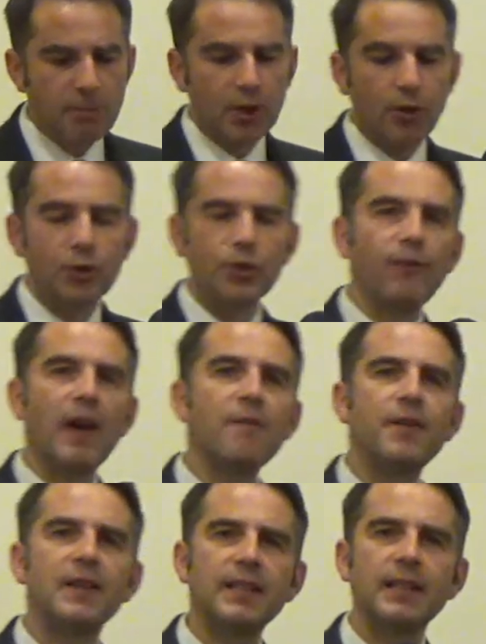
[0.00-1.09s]
because of
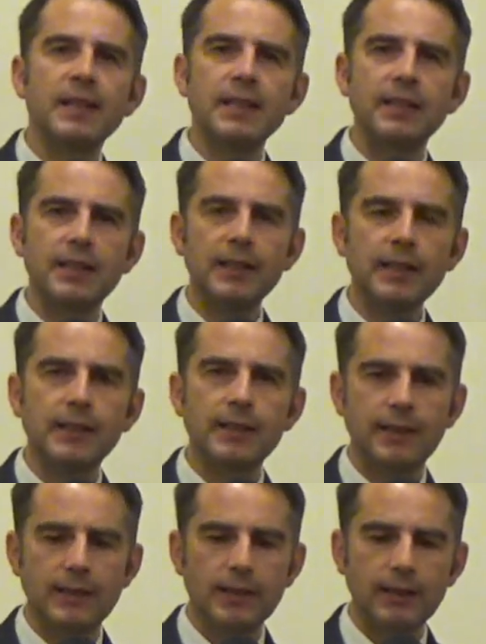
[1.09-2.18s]
everything he
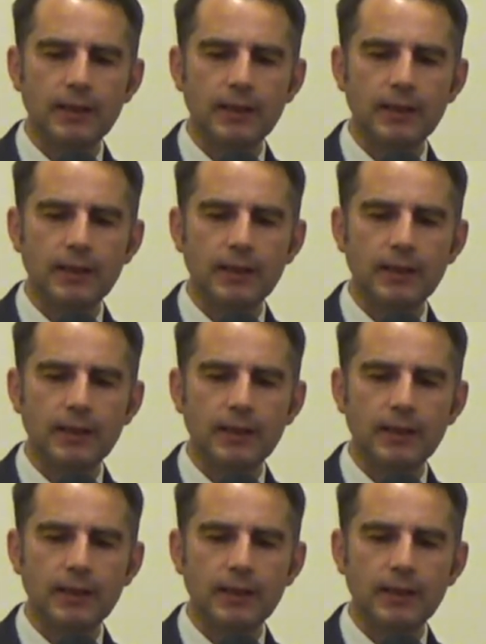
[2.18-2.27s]
sees.